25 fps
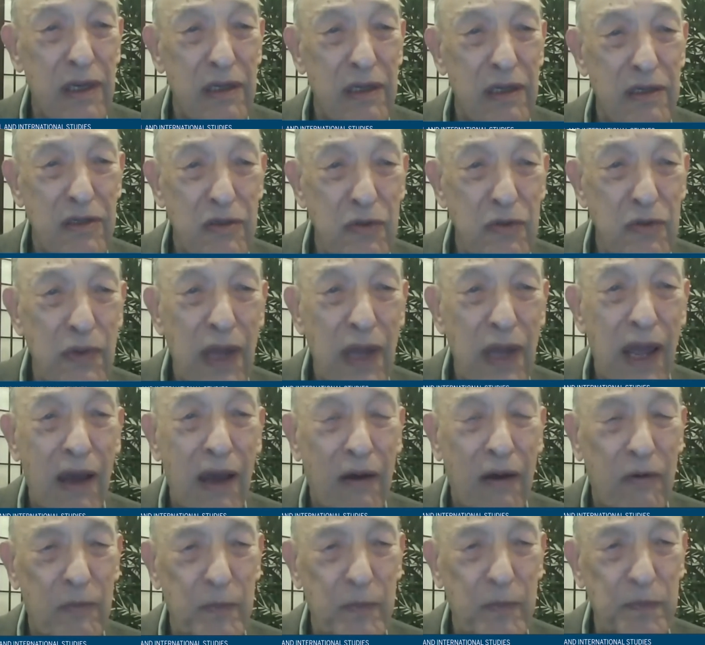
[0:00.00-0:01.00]
do
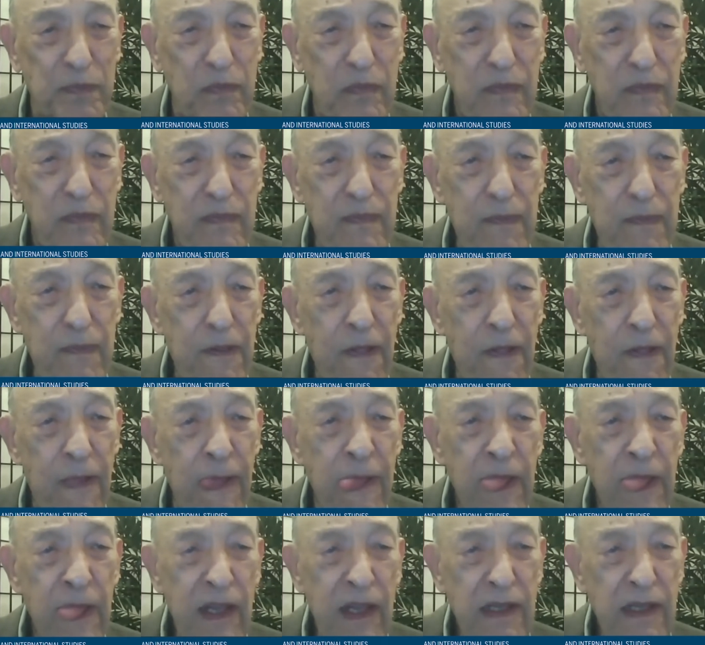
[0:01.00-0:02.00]
now.
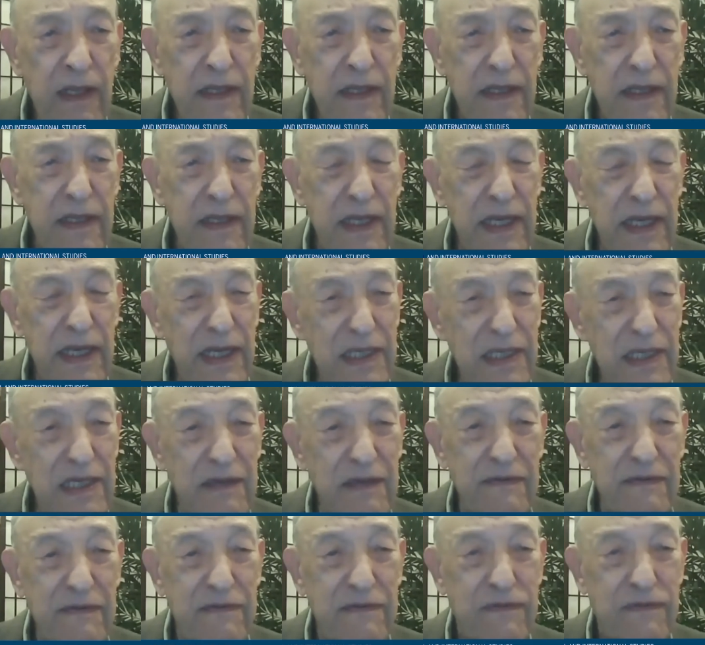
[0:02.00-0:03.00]
The end
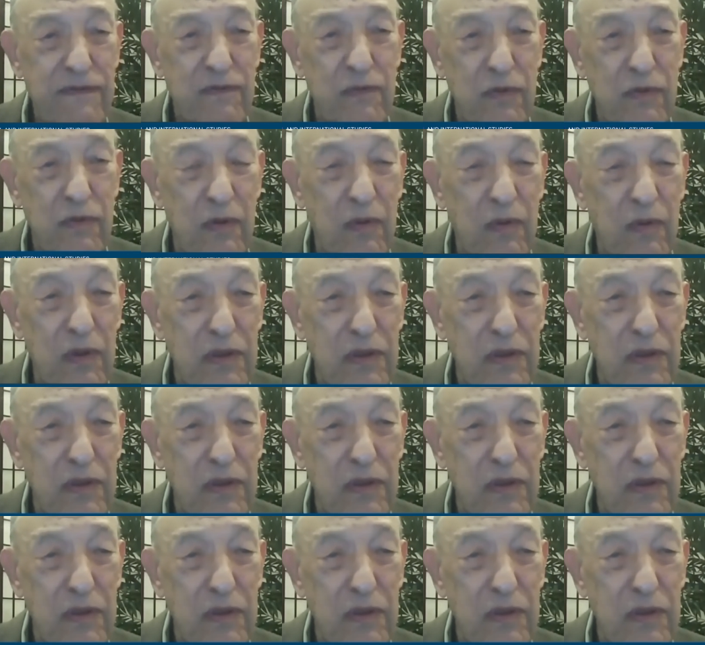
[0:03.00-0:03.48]
of World War